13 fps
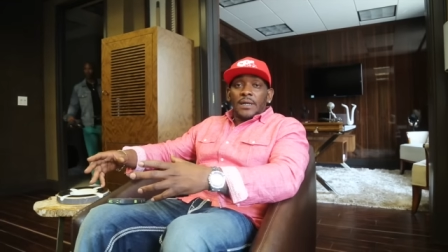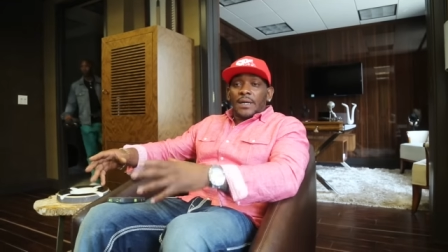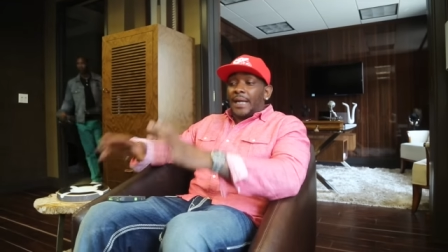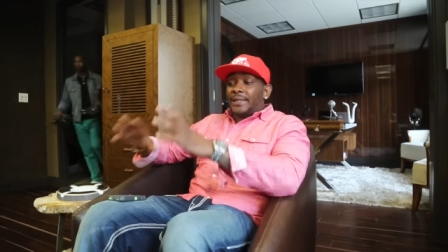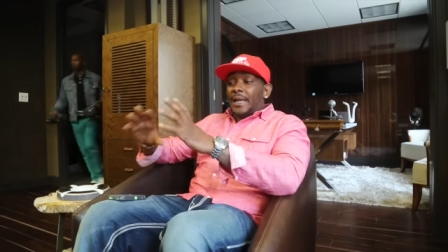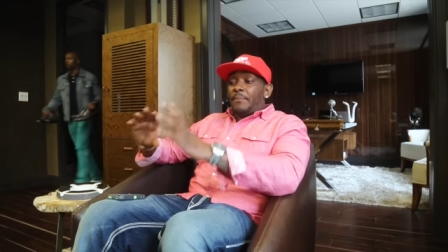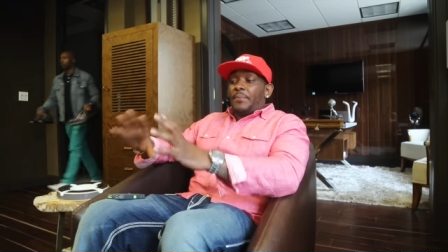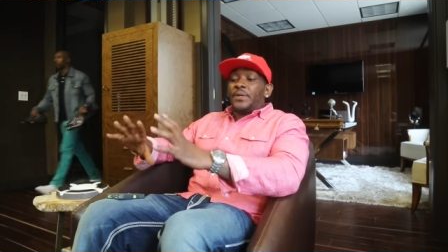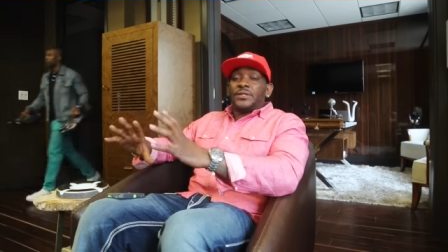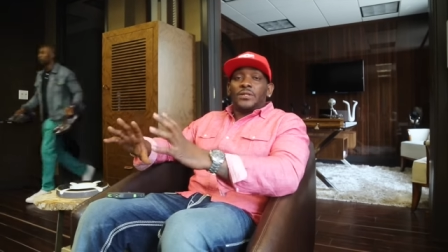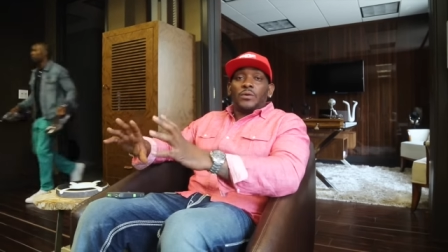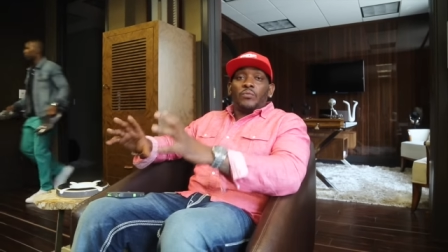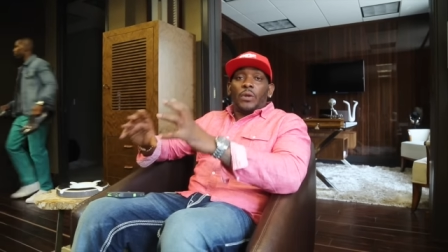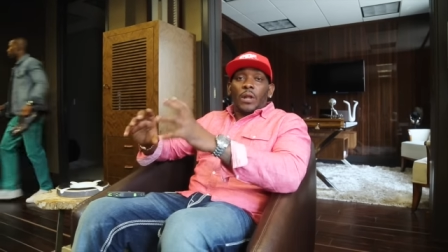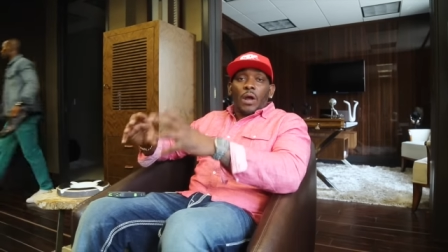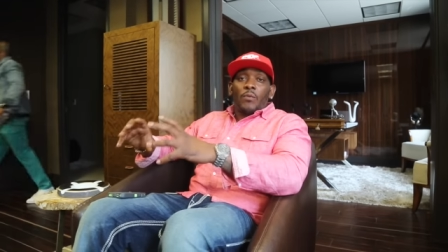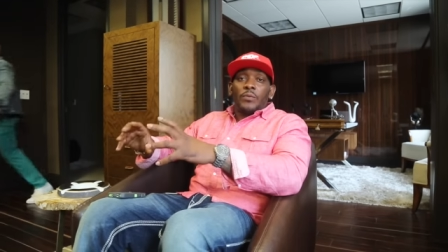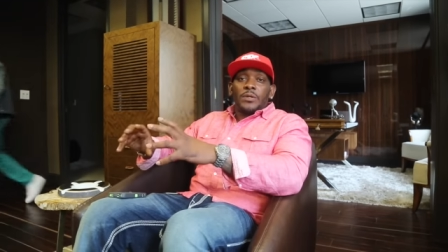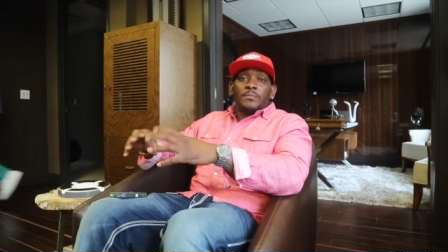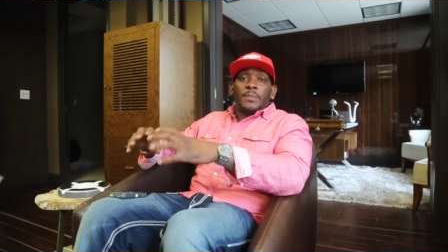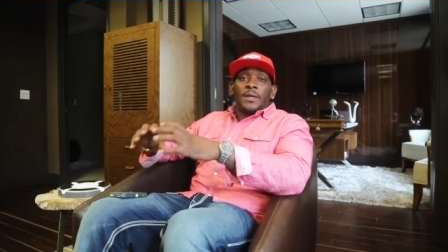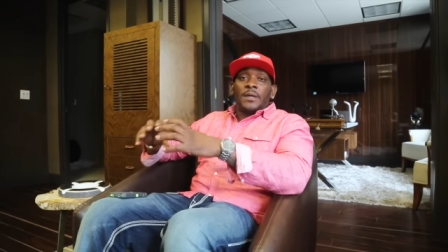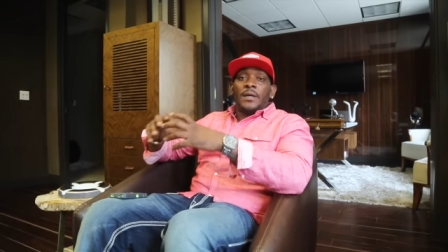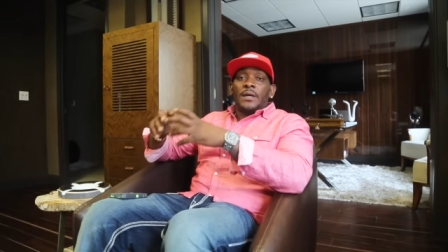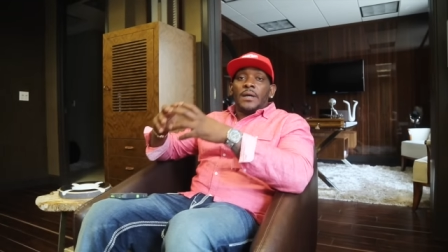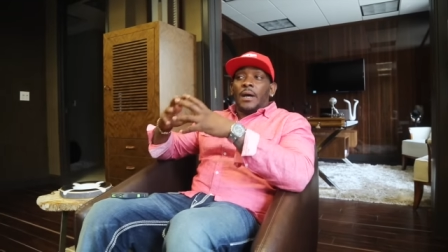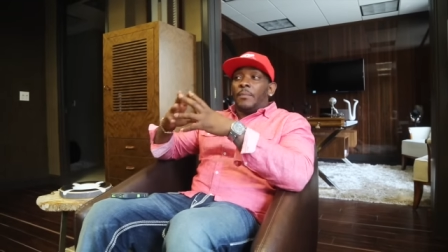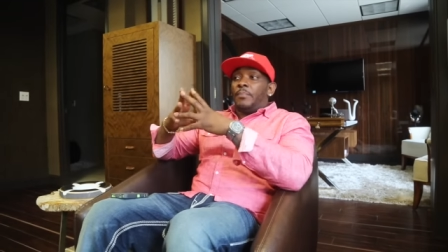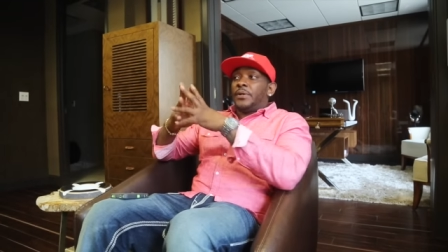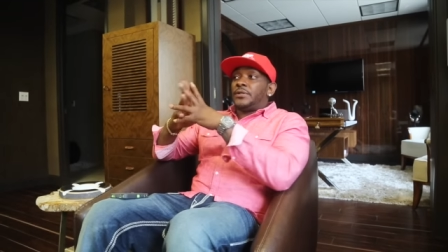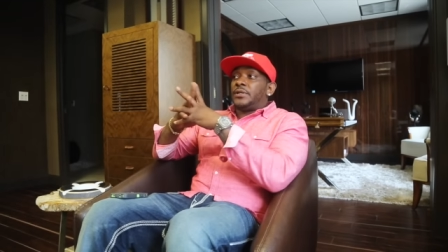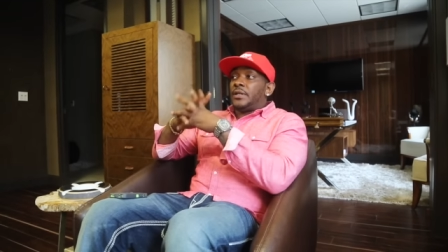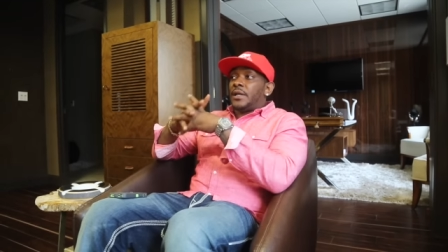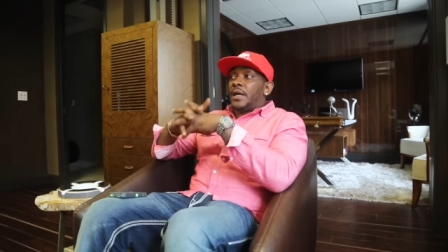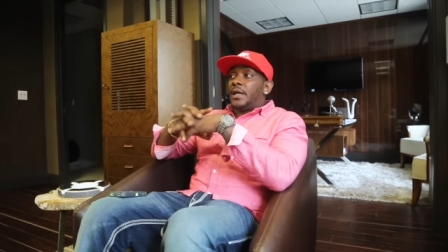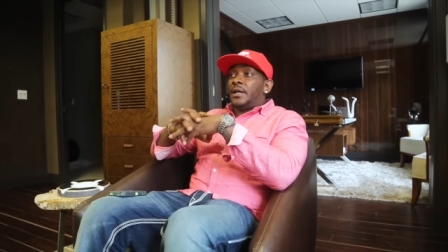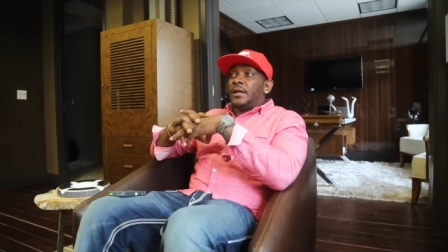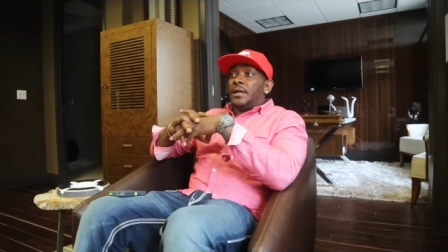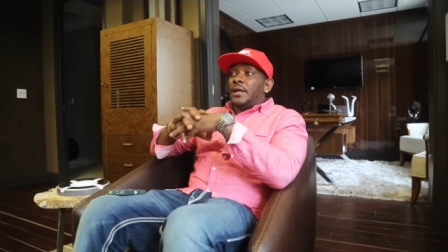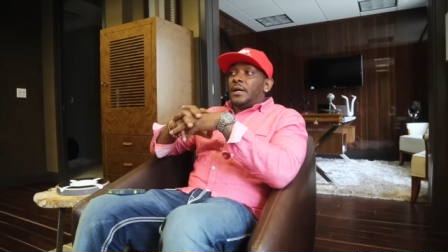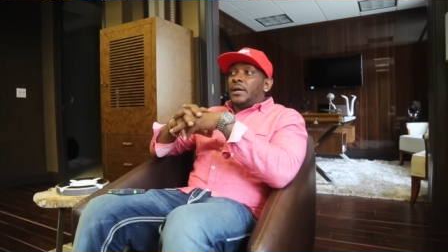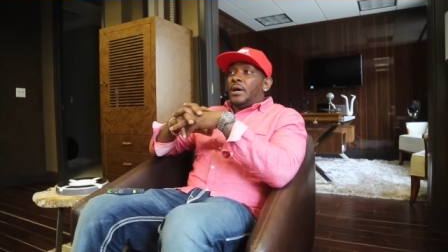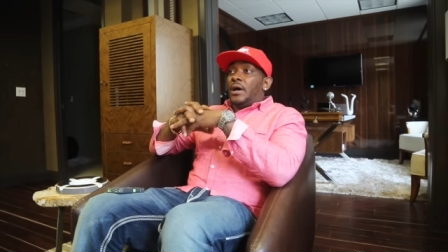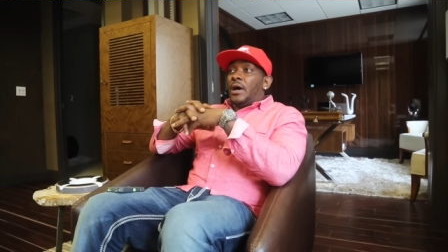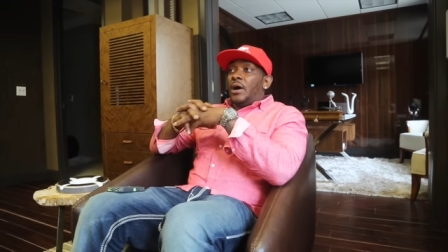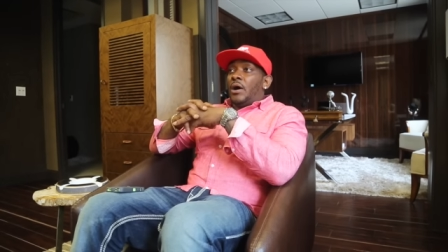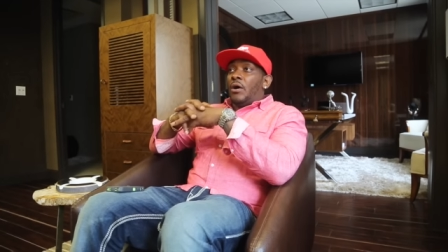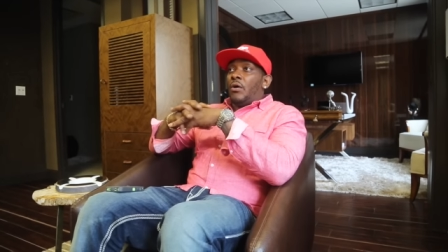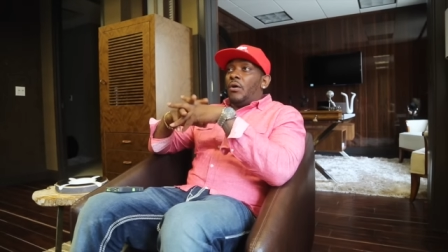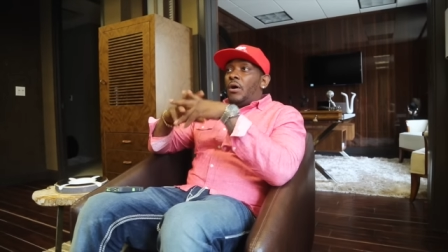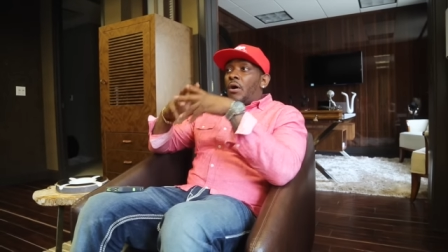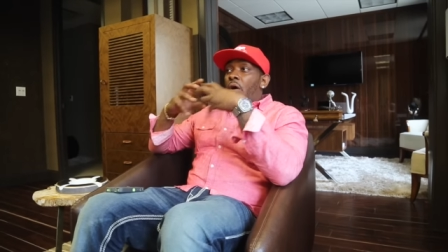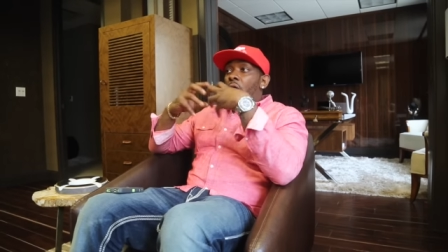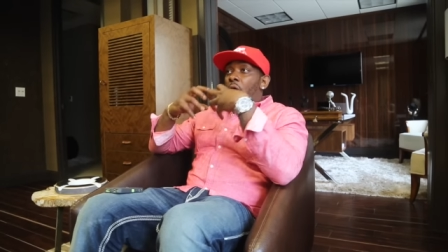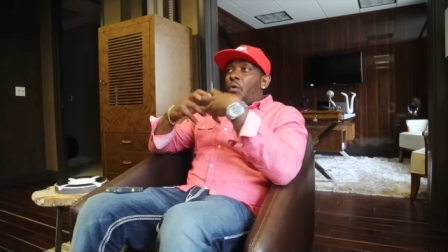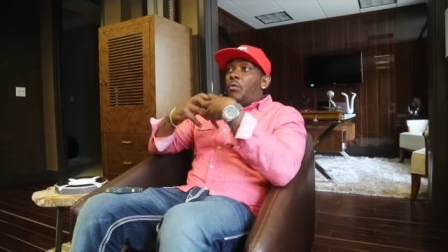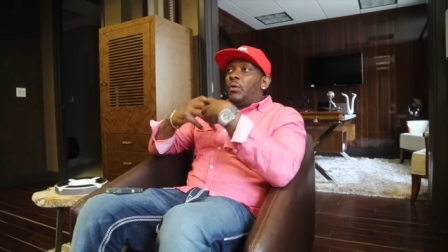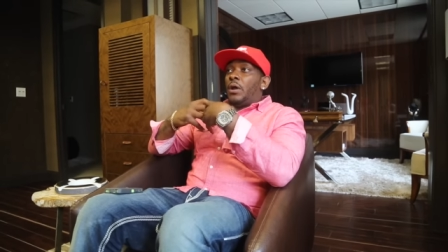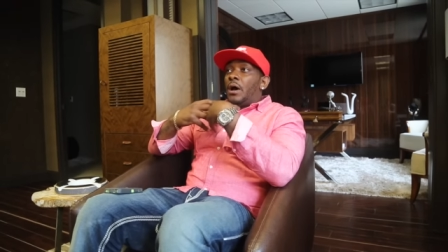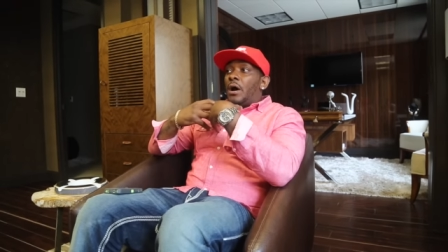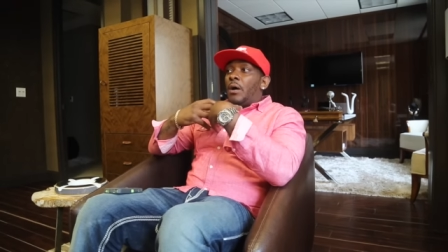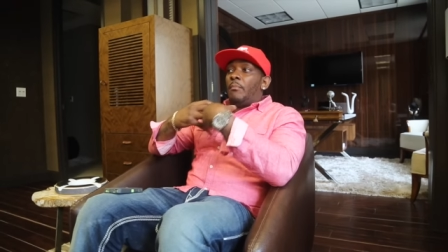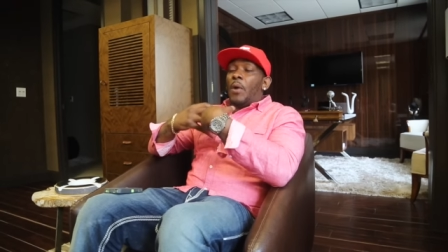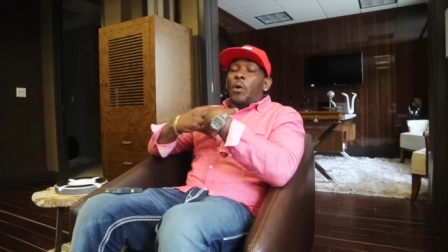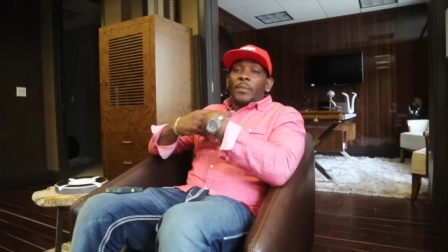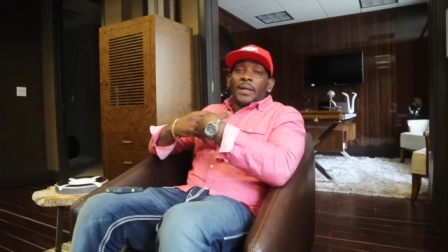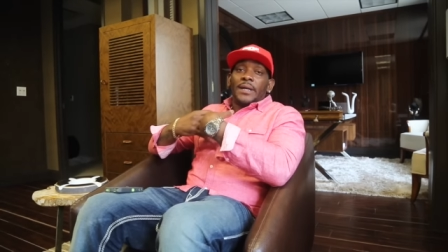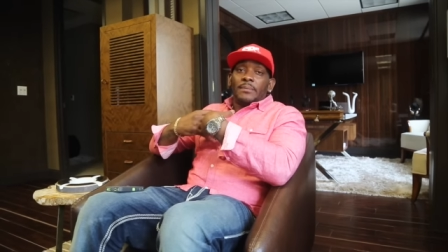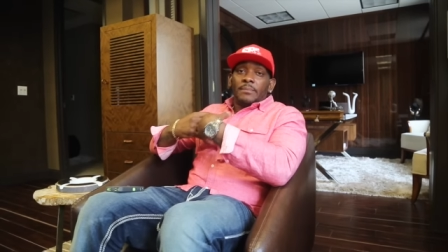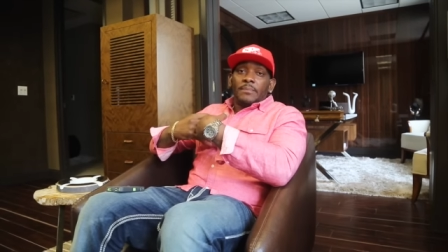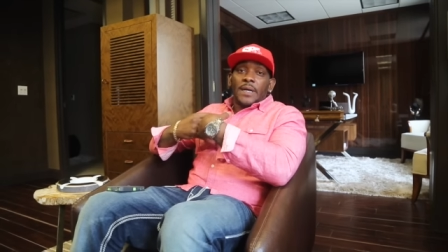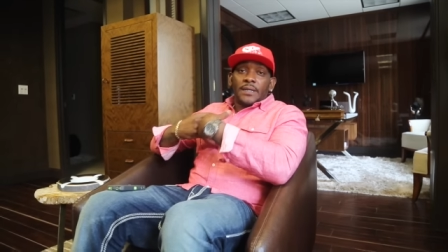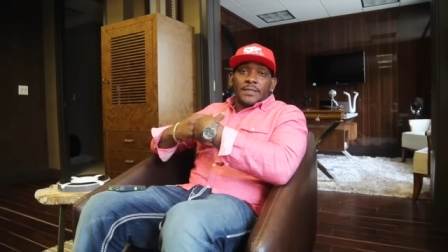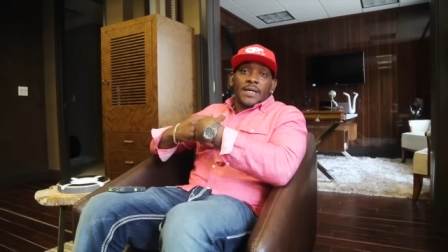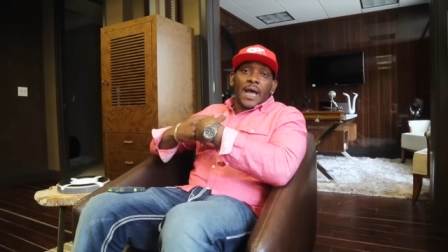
Like that picture will always be a picture that, a, a whole, a, a, moment in, in